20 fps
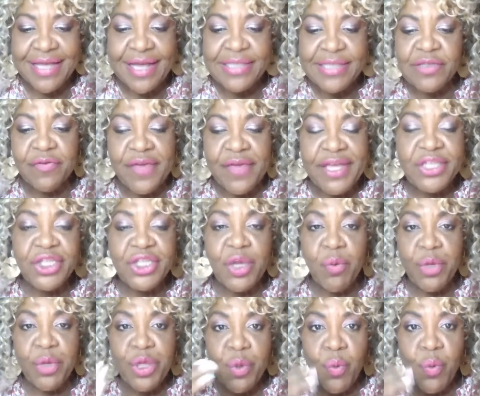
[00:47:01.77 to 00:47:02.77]
signs of
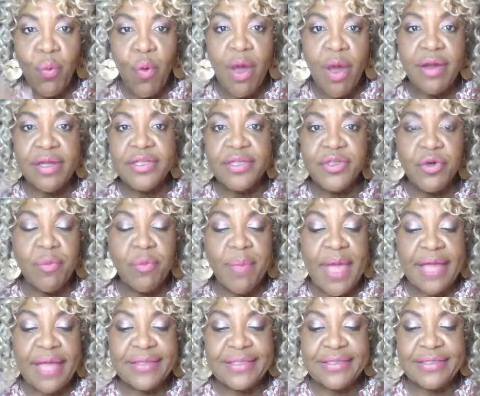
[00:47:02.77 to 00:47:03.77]
aging when you want to turn
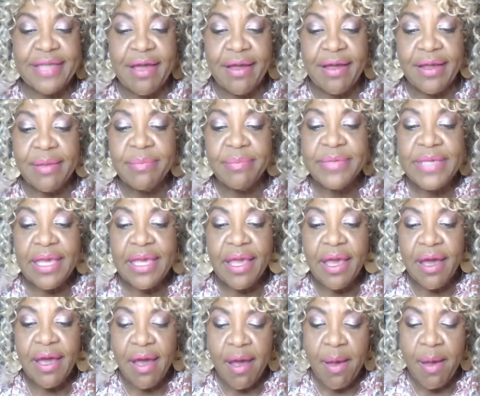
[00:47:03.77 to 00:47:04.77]
back the time
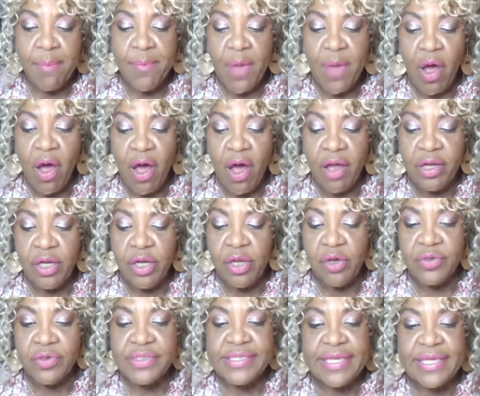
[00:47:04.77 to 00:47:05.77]
um, on
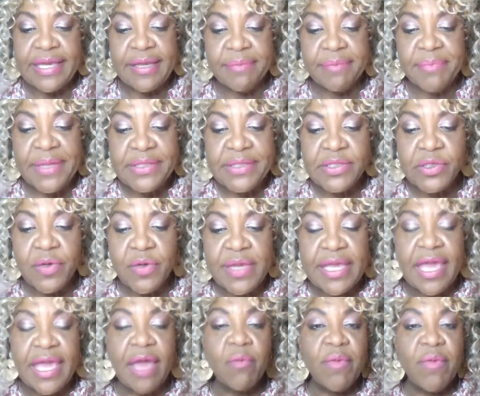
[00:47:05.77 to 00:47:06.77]
your skin. And so
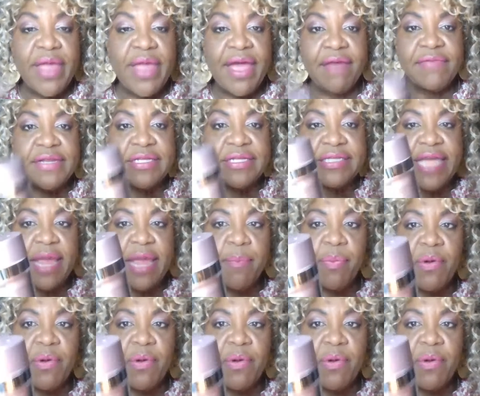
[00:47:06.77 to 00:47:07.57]
again, we have a day